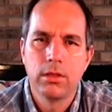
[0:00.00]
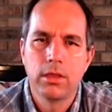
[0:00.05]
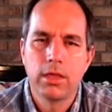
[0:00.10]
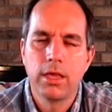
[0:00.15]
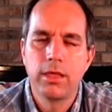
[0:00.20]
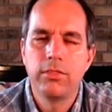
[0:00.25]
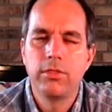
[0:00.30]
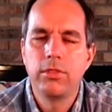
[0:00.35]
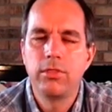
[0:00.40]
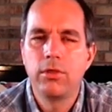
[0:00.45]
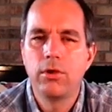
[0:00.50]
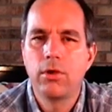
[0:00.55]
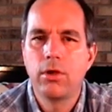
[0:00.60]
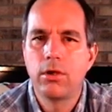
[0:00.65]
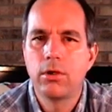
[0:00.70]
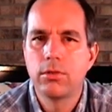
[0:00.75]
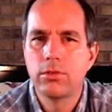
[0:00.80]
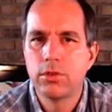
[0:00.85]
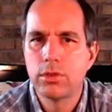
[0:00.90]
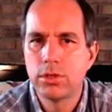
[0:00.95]
Okay, then there
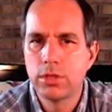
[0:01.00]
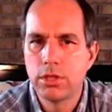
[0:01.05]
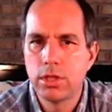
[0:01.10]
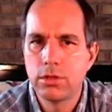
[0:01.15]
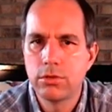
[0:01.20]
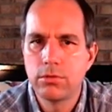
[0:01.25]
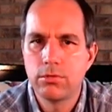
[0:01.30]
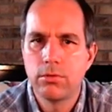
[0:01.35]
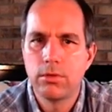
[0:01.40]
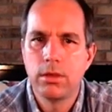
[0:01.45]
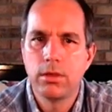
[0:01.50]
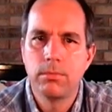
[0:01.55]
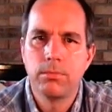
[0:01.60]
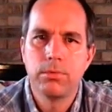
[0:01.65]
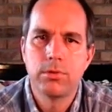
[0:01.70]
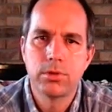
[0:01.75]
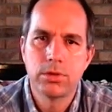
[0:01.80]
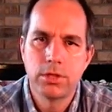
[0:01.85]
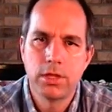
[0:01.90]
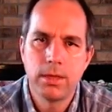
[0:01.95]
are the sensory
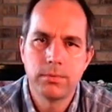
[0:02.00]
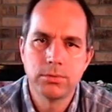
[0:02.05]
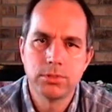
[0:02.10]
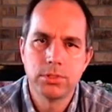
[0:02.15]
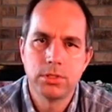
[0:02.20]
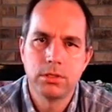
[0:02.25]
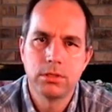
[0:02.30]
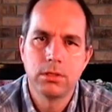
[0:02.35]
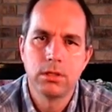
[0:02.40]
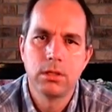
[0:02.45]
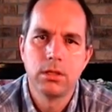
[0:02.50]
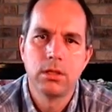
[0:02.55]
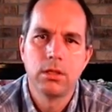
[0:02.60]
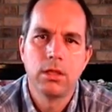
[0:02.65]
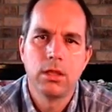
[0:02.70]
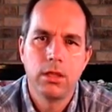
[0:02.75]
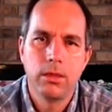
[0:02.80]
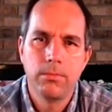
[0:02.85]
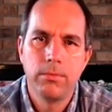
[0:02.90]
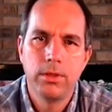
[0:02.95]
perception
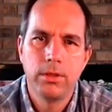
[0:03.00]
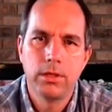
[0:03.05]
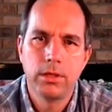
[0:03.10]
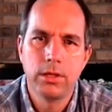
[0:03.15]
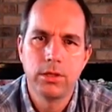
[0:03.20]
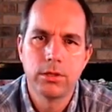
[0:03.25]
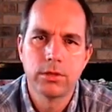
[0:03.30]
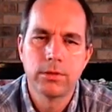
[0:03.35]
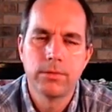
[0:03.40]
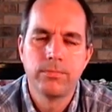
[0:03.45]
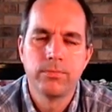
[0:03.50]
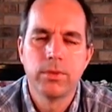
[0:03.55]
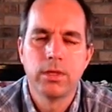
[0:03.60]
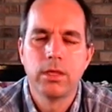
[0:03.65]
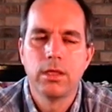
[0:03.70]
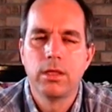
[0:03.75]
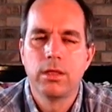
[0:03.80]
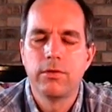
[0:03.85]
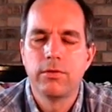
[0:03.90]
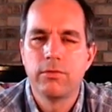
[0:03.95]
abilities.
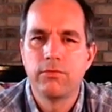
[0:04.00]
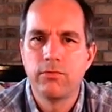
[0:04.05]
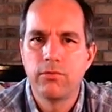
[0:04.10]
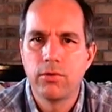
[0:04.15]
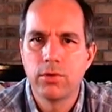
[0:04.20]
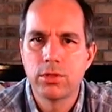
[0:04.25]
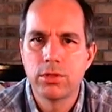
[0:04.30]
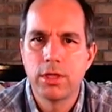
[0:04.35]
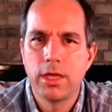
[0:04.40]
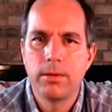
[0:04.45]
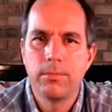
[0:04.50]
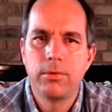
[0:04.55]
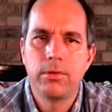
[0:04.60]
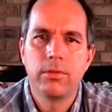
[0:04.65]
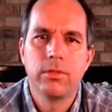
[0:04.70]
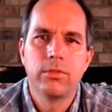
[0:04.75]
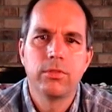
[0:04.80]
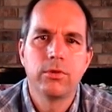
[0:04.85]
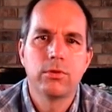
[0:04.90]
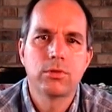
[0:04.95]
For example,
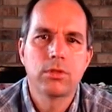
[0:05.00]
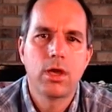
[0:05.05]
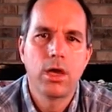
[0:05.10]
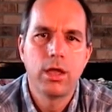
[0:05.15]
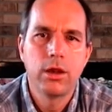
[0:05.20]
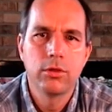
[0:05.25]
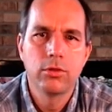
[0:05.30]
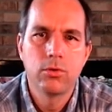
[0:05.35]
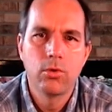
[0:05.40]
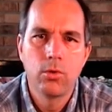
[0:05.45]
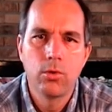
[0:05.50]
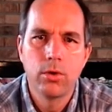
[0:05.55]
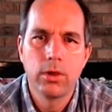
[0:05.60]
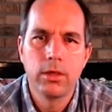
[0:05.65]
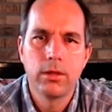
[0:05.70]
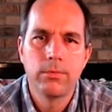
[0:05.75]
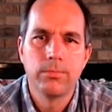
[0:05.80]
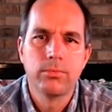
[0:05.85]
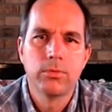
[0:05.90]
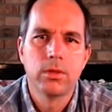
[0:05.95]
there's auditory
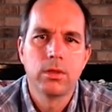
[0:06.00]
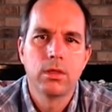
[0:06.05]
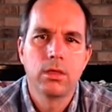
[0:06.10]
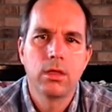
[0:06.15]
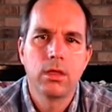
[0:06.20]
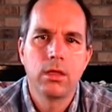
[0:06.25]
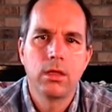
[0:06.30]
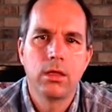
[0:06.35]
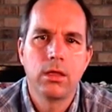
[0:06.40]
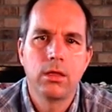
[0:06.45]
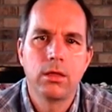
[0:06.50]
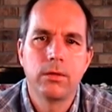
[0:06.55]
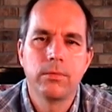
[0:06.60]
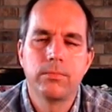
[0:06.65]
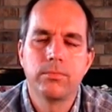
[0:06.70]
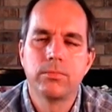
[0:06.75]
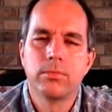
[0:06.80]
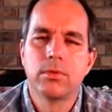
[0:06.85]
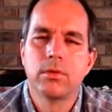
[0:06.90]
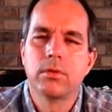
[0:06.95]

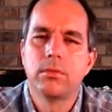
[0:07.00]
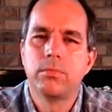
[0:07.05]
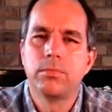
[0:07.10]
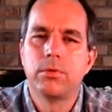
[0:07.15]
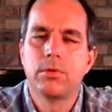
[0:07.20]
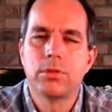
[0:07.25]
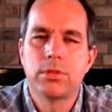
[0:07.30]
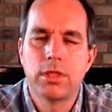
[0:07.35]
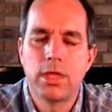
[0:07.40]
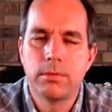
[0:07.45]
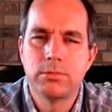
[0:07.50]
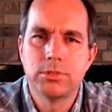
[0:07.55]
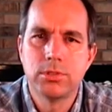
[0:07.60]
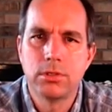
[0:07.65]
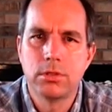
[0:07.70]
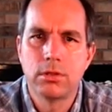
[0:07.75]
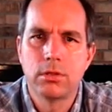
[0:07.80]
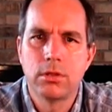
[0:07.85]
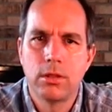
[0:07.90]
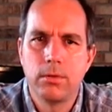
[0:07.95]
perception
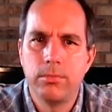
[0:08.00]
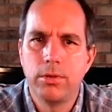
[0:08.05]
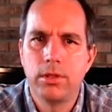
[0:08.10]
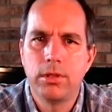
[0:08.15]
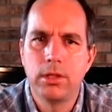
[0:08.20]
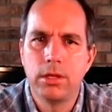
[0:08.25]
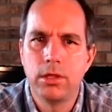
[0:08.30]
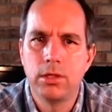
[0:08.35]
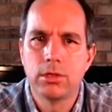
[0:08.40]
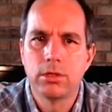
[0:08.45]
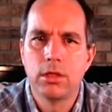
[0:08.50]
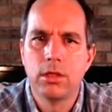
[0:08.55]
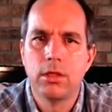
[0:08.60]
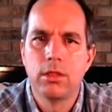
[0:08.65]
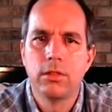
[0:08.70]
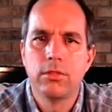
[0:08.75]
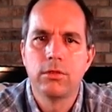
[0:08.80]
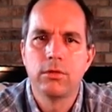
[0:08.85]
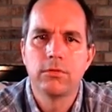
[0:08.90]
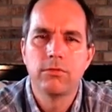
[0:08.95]
abilities,
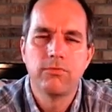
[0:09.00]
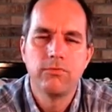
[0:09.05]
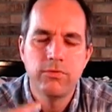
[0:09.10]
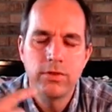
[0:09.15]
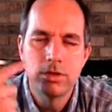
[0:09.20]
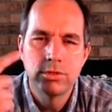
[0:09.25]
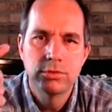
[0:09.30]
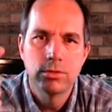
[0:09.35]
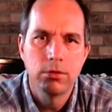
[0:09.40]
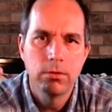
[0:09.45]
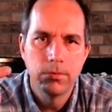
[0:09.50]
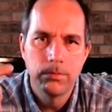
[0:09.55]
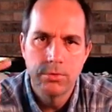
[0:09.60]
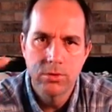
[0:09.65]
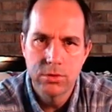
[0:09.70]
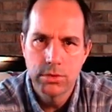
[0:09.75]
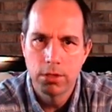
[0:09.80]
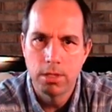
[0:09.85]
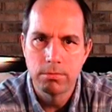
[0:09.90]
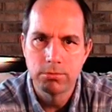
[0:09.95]
there's visual
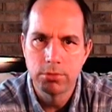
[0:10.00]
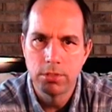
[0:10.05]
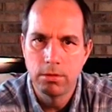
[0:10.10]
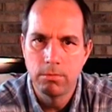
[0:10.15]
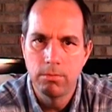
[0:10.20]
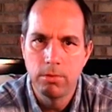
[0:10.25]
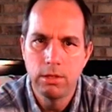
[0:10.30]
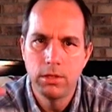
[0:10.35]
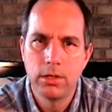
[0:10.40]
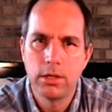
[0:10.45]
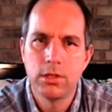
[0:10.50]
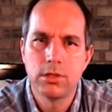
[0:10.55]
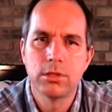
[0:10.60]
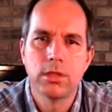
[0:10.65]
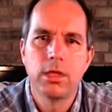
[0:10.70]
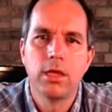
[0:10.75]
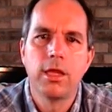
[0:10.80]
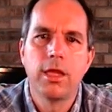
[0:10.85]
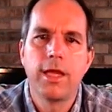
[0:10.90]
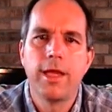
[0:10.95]
perception abilities,
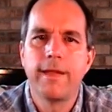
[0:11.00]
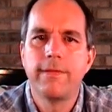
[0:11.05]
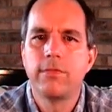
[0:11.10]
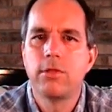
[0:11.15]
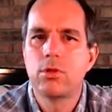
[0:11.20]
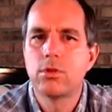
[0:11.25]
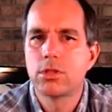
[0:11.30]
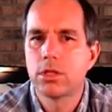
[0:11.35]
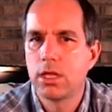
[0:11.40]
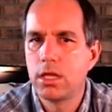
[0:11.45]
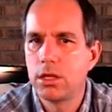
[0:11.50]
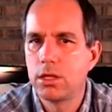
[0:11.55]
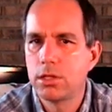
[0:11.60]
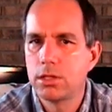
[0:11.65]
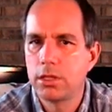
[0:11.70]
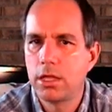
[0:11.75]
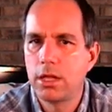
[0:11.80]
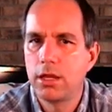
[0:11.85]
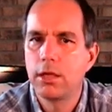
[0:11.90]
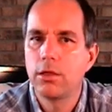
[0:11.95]
and there's
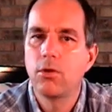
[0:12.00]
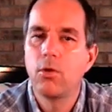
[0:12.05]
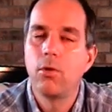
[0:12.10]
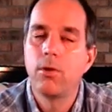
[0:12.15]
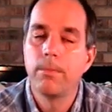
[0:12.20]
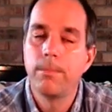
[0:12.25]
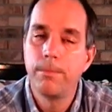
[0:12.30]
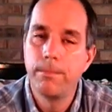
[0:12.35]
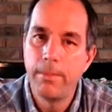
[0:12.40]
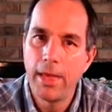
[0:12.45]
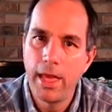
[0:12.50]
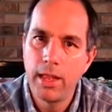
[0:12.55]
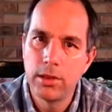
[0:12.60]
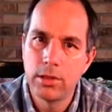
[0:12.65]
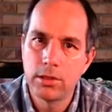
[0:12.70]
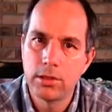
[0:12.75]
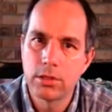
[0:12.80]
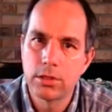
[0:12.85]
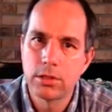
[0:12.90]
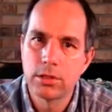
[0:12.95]
kinesthetic or
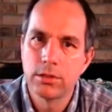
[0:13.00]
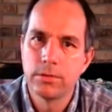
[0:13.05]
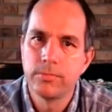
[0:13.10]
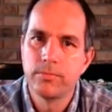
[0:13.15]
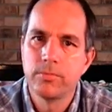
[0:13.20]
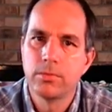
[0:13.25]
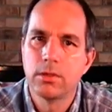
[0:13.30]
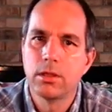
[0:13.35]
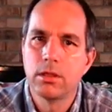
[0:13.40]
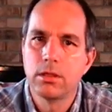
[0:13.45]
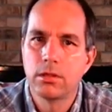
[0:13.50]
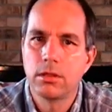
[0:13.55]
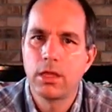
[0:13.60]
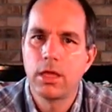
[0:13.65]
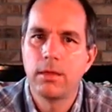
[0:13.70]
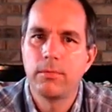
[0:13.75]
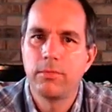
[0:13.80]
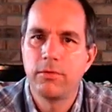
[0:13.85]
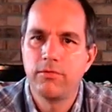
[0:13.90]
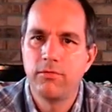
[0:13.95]
balance
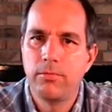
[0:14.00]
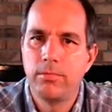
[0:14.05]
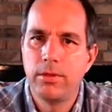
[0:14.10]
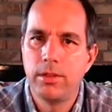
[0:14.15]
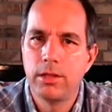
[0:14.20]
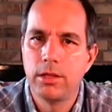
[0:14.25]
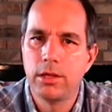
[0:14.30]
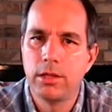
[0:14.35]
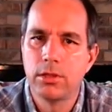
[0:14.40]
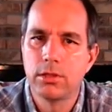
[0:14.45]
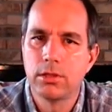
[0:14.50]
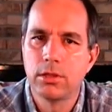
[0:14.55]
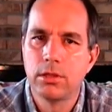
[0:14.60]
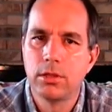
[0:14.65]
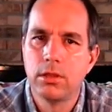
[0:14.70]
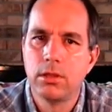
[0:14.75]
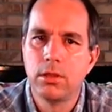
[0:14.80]
type of abilities.